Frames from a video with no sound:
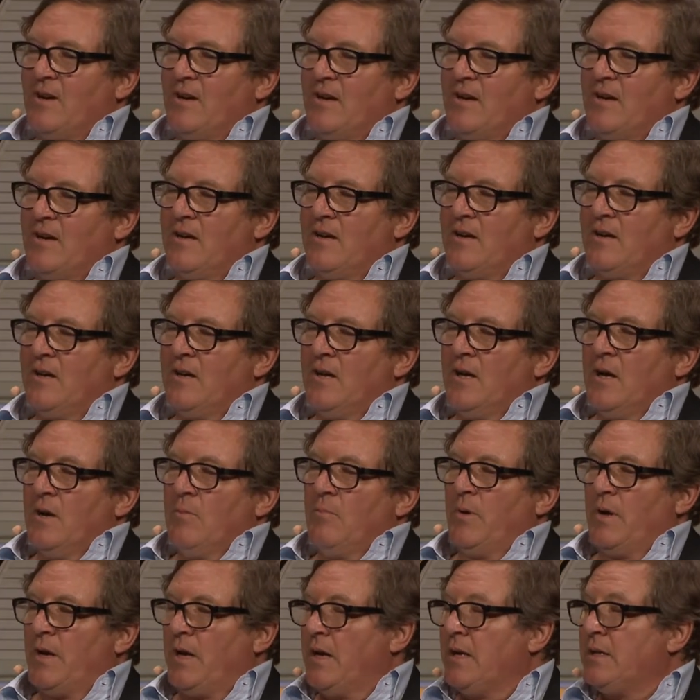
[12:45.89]
Uh,
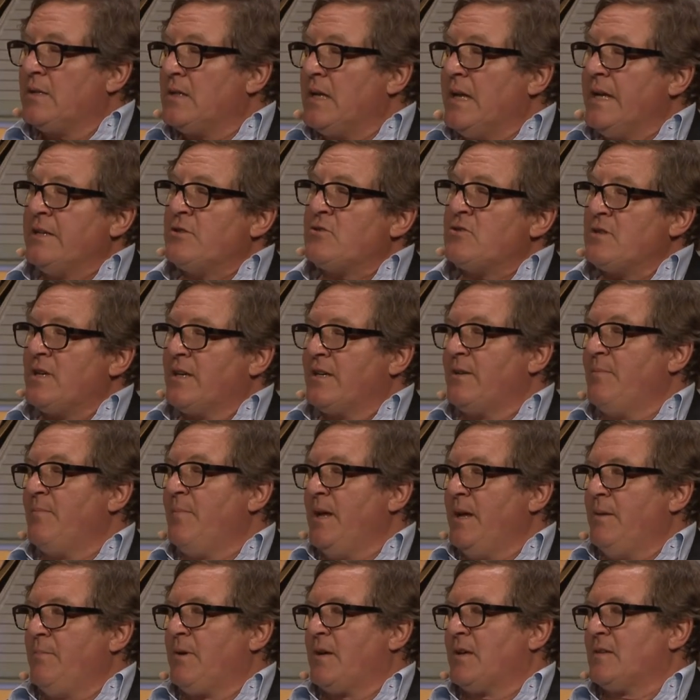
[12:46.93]
but it's interesting to
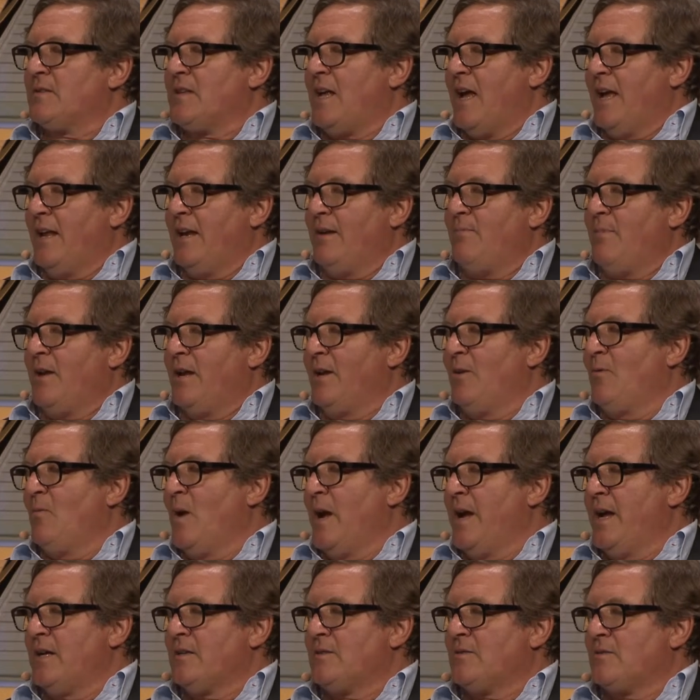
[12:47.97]
me because that, in many
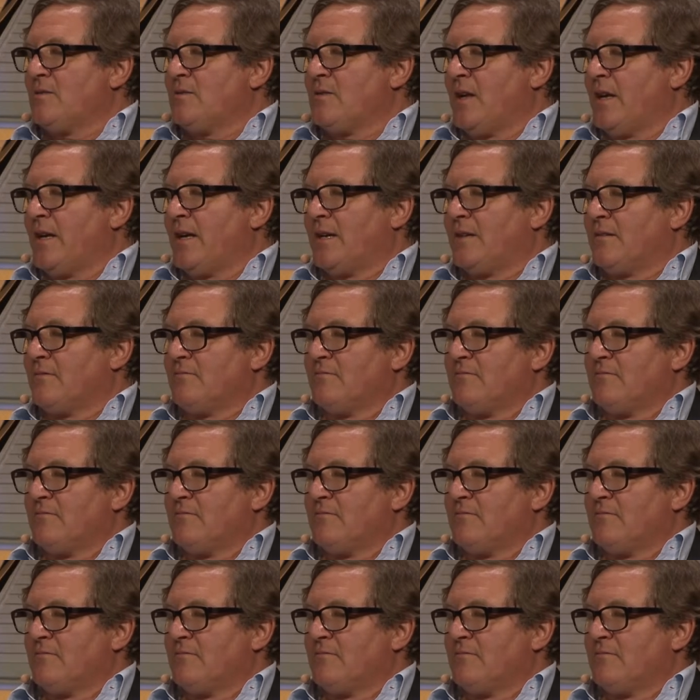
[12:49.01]
ways, is like